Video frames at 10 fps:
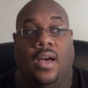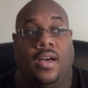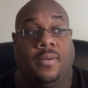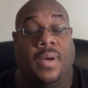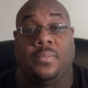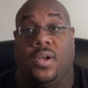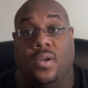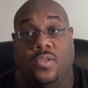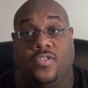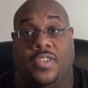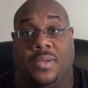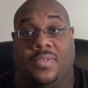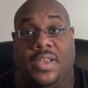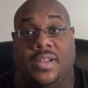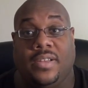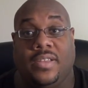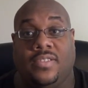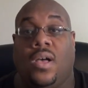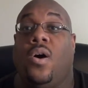Um, I'm your host, James Harris.